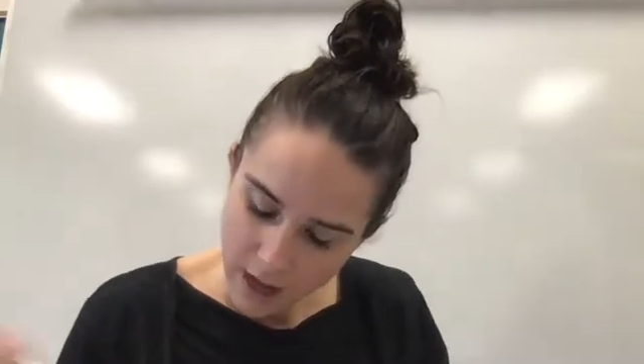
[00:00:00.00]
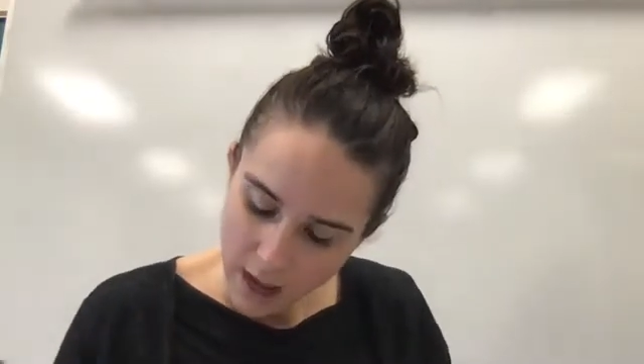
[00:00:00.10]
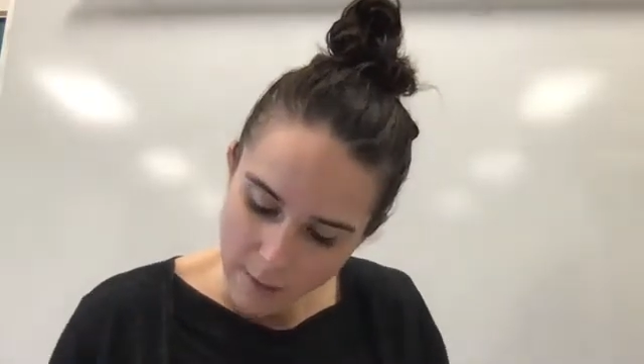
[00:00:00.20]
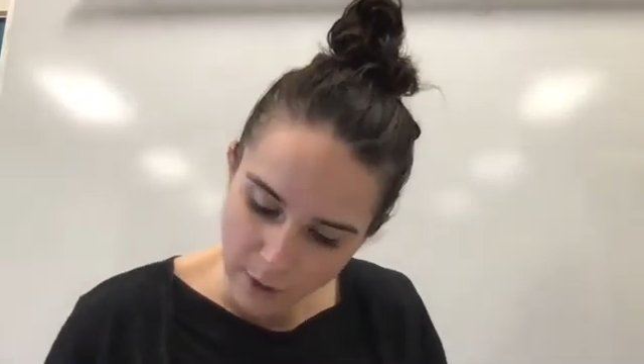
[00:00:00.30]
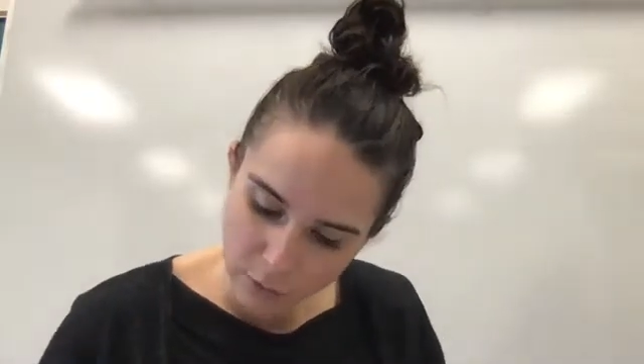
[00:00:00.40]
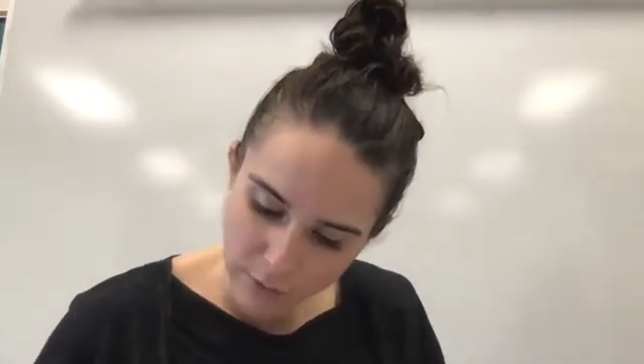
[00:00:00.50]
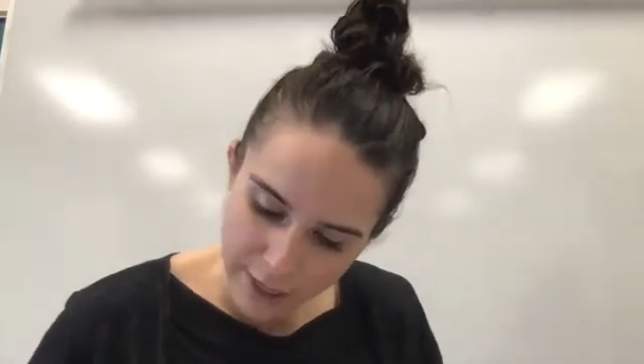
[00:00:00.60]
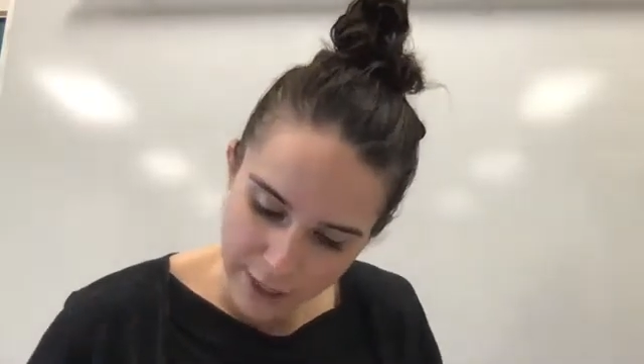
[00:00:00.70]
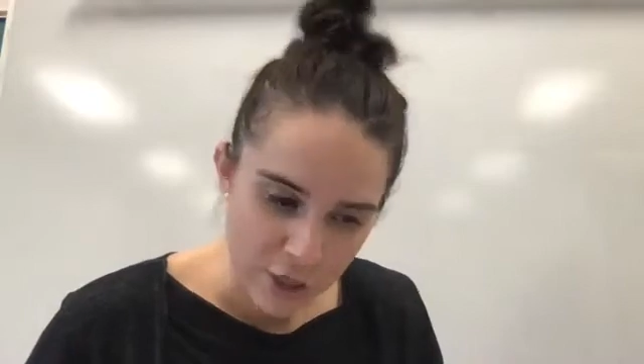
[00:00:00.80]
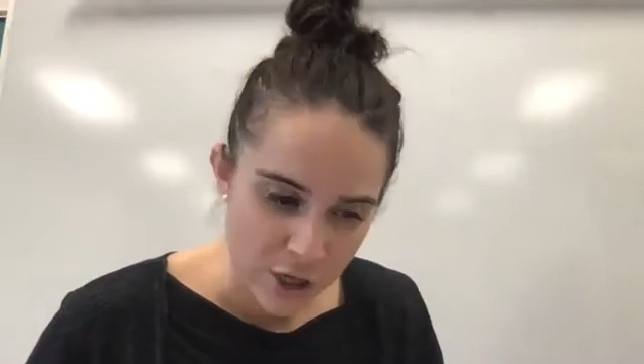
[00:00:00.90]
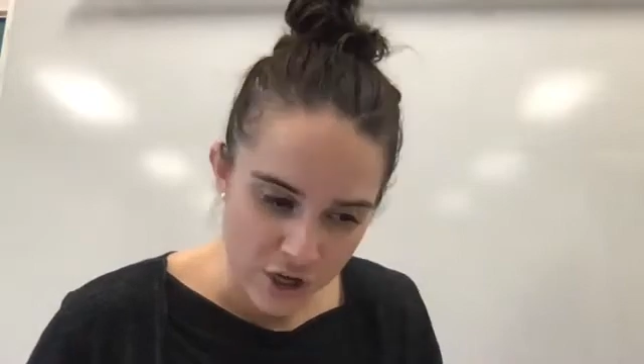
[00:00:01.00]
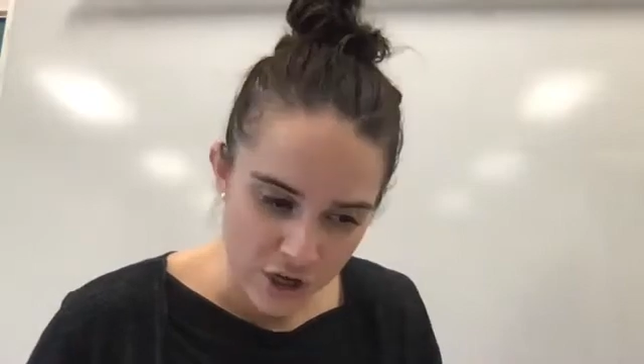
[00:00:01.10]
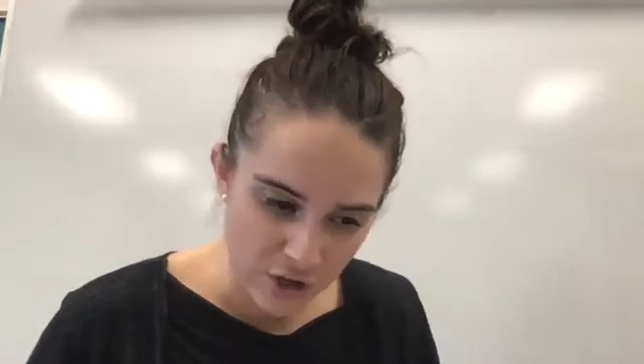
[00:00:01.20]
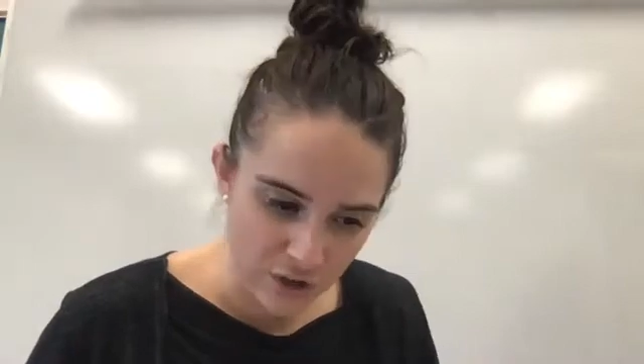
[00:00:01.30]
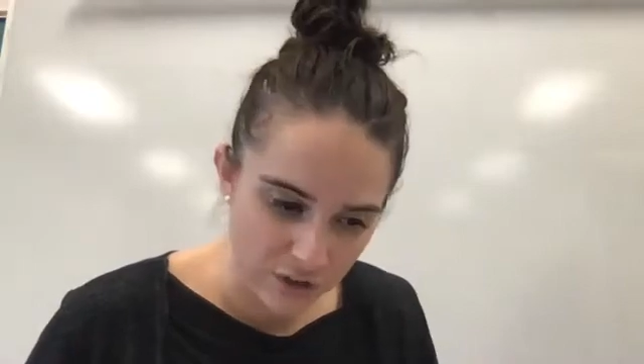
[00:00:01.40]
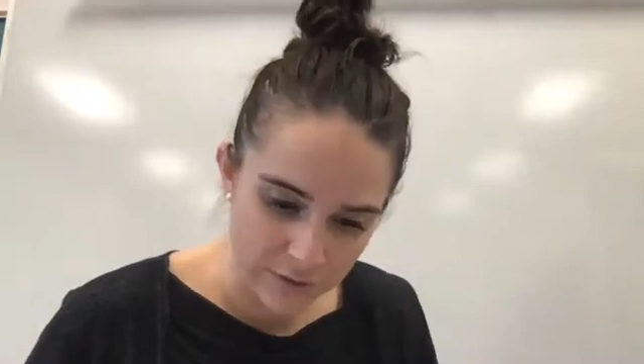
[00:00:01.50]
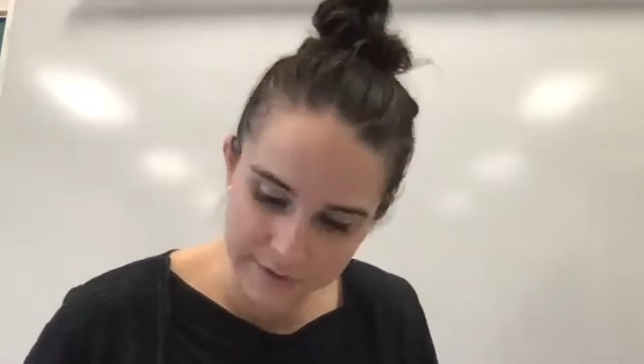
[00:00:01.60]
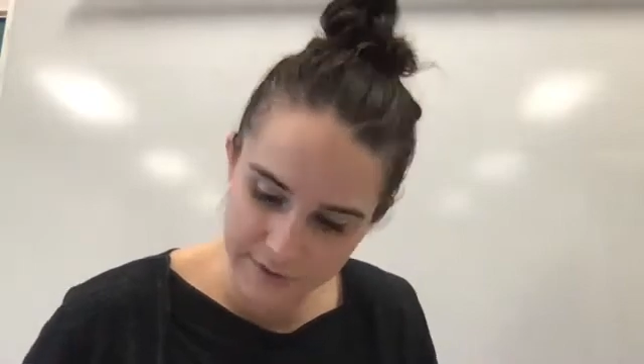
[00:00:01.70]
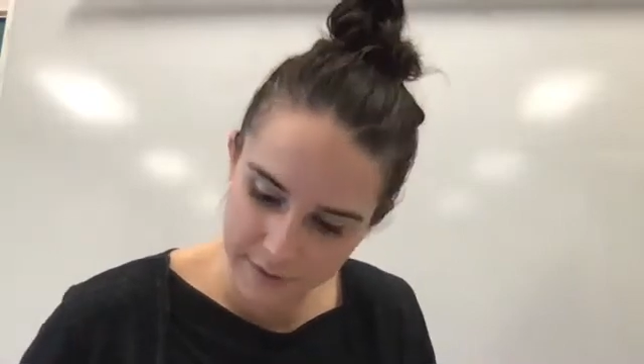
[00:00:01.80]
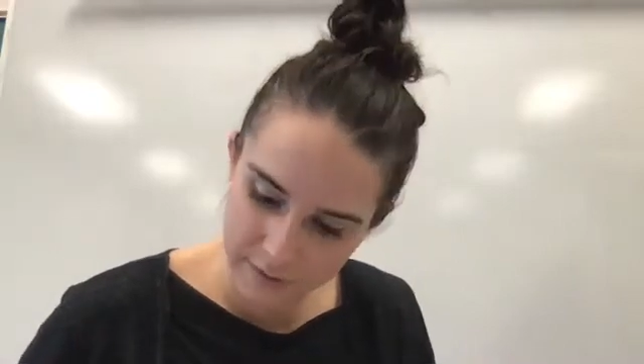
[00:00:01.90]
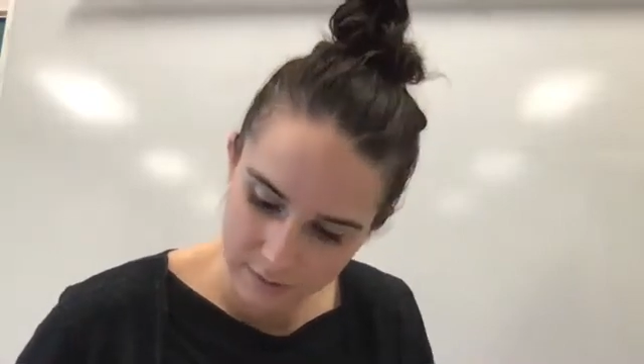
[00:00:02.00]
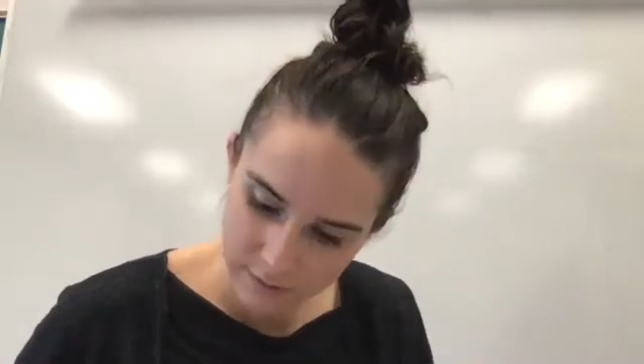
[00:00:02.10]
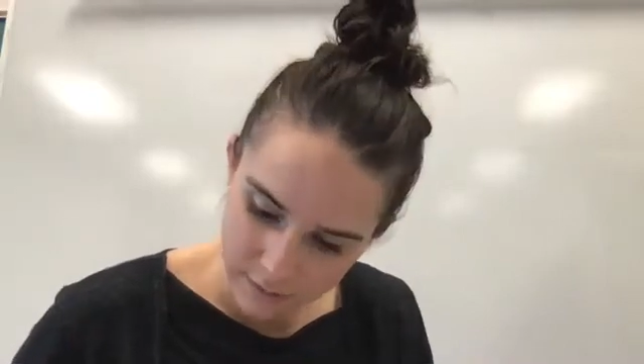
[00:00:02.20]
I'm gonna write hooves.